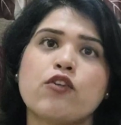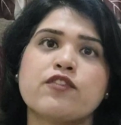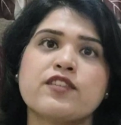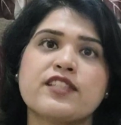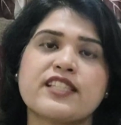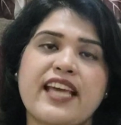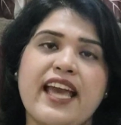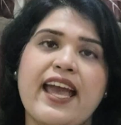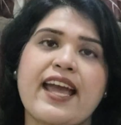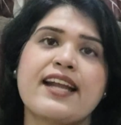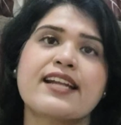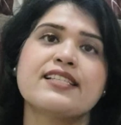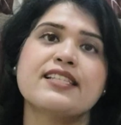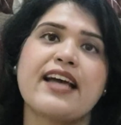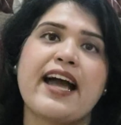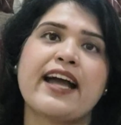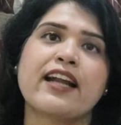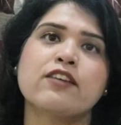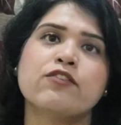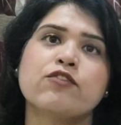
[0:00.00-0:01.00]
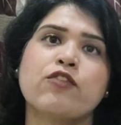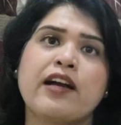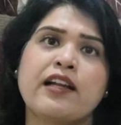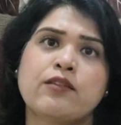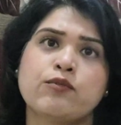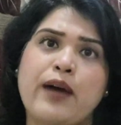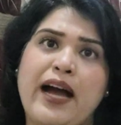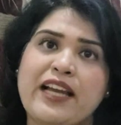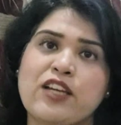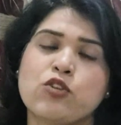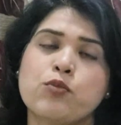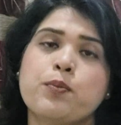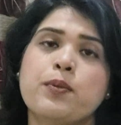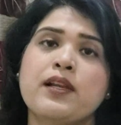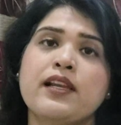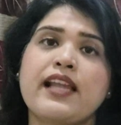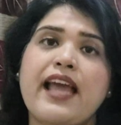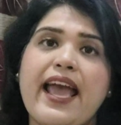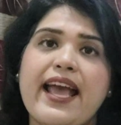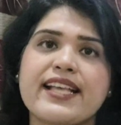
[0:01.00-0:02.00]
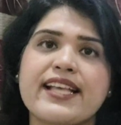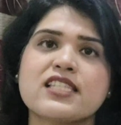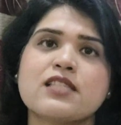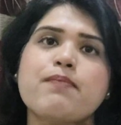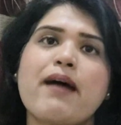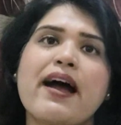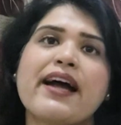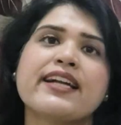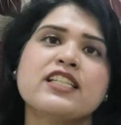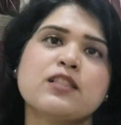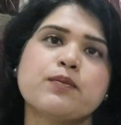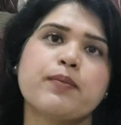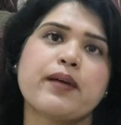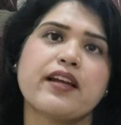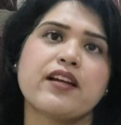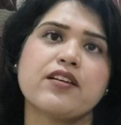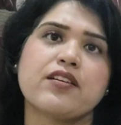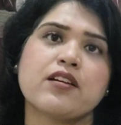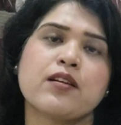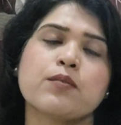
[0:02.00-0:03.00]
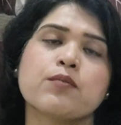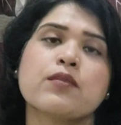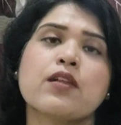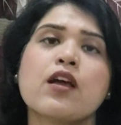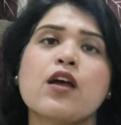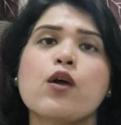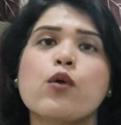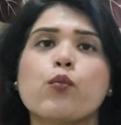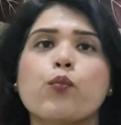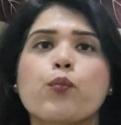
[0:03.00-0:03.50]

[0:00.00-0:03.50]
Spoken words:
of scarce and valuable S-band spectrum